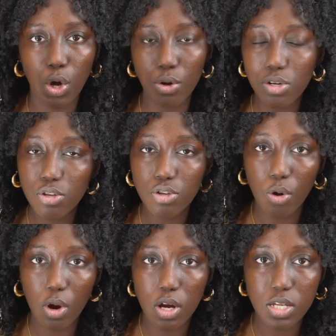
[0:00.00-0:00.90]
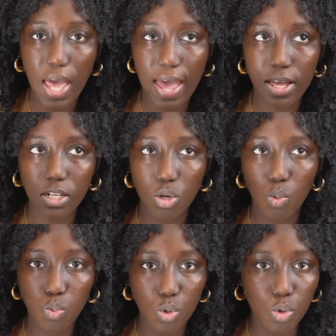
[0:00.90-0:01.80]
go to New York and
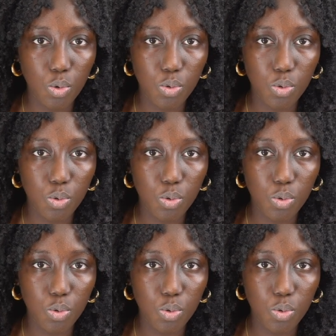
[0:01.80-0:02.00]
woo